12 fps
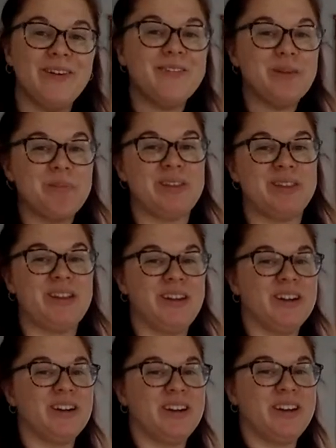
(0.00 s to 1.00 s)
favorite method
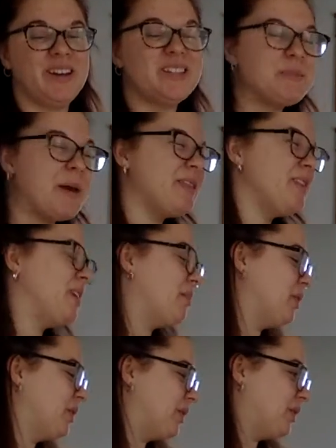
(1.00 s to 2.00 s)
here is method
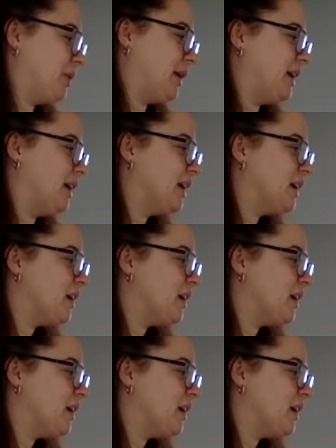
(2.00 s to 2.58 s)
number 3,